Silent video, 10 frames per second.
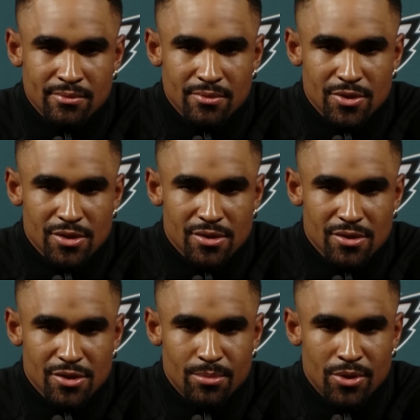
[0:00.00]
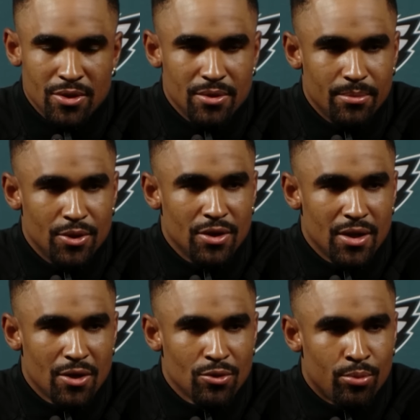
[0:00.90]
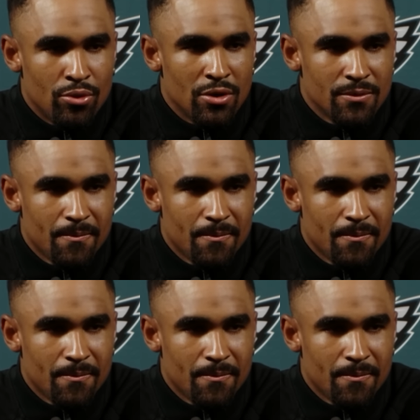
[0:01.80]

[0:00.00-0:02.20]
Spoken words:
just building that rapport.